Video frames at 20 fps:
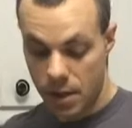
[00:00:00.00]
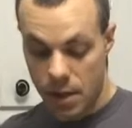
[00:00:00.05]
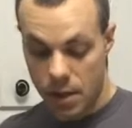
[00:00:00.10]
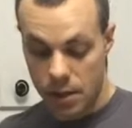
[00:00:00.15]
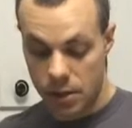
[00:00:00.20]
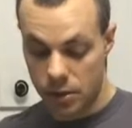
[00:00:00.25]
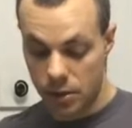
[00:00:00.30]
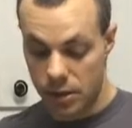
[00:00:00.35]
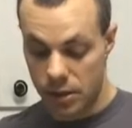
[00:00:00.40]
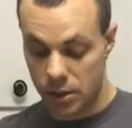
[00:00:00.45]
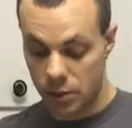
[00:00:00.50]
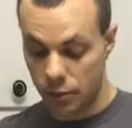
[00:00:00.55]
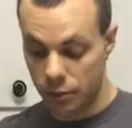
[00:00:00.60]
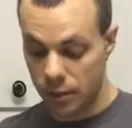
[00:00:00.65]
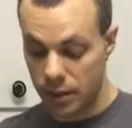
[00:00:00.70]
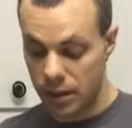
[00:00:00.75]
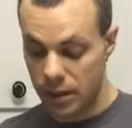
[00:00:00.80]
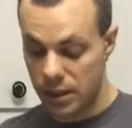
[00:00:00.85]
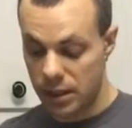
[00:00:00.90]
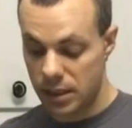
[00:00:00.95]
So this will
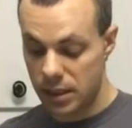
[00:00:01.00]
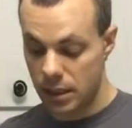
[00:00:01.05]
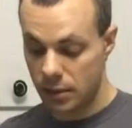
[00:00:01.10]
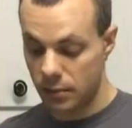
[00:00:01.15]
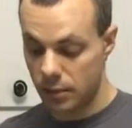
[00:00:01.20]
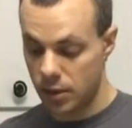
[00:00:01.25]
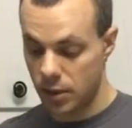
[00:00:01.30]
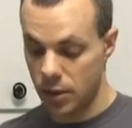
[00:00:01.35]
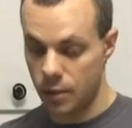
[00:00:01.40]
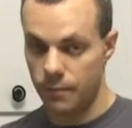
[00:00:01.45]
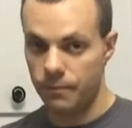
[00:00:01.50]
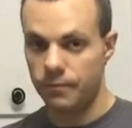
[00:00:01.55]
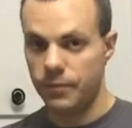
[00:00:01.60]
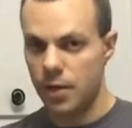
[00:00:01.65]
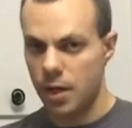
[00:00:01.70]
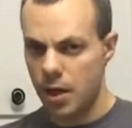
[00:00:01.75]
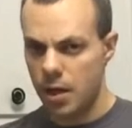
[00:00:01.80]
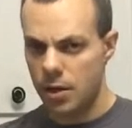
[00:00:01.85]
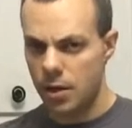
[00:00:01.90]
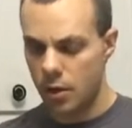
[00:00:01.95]
really stick with you.
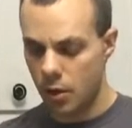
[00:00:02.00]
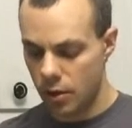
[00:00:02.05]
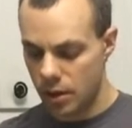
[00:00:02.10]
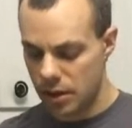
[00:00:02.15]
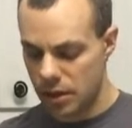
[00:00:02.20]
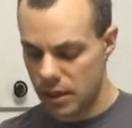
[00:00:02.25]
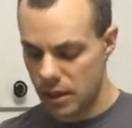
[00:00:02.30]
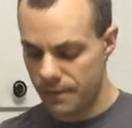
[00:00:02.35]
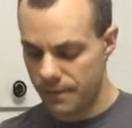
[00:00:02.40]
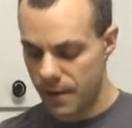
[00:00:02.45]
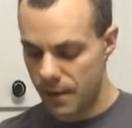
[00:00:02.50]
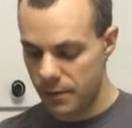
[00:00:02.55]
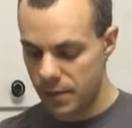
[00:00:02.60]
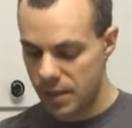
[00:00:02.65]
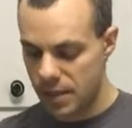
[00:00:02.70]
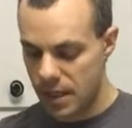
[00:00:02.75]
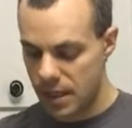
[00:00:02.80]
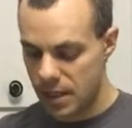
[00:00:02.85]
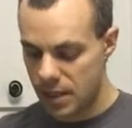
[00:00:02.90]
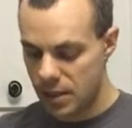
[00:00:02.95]
The only stuff I would
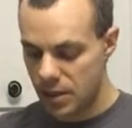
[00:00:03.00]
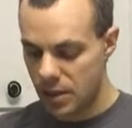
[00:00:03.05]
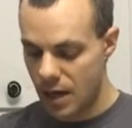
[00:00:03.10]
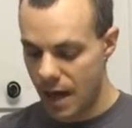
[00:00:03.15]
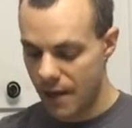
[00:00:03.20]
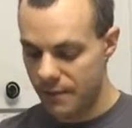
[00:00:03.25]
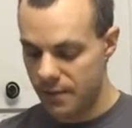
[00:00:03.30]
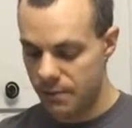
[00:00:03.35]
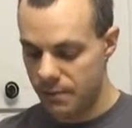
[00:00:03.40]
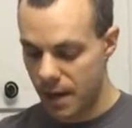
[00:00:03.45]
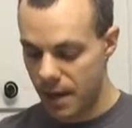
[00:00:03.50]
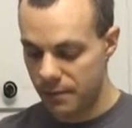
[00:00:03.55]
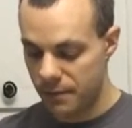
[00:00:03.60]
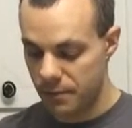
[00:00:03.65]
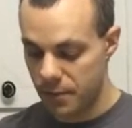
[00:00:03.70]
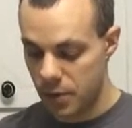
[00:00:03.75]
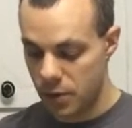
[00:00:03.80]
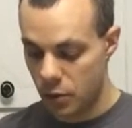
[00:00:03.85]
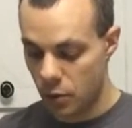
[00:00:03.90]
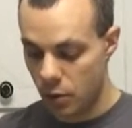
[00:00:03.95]
say that you'd have to buy from
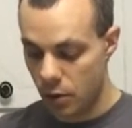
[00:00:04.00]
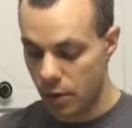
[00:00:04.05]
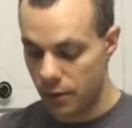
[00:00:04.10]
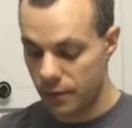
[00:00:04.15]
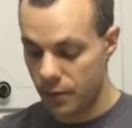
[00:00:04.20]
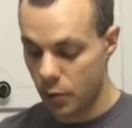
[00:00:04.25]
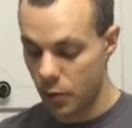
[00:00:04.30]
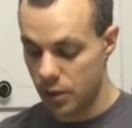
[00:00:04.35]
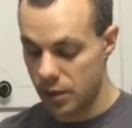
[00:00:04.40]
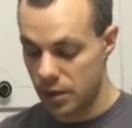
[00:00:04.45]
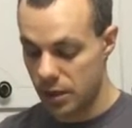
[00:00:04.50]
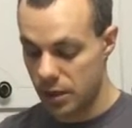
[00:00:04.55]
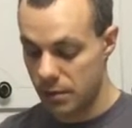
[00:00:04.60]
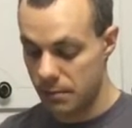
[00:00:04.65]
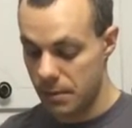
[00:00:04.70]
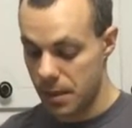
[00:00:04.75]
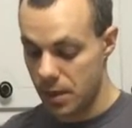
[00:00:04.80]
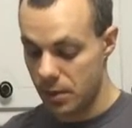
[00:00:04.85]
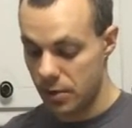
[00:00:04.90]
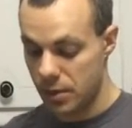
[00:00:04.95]
the store are, of course, the
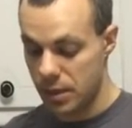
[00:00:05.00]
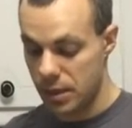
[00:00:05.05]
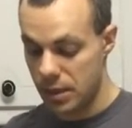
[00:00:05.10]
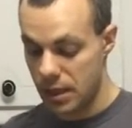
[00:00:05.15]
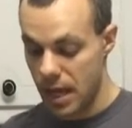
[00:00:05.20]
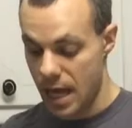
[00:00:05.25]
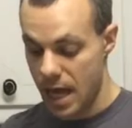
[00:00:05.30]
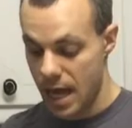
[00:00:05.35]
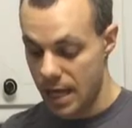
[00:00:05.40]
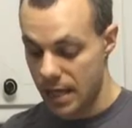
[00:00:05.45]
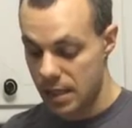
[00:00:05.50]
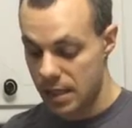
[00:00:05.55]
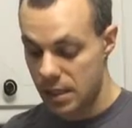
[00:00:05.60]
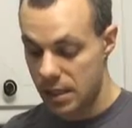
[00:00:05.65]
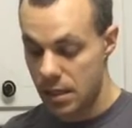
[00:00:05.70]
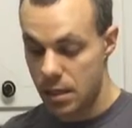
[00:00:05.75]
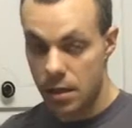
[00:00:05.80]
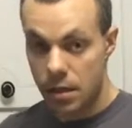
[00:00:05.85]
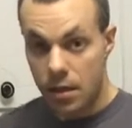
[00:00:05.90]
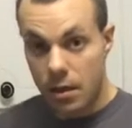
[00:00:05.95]
tomatoes and the eggs.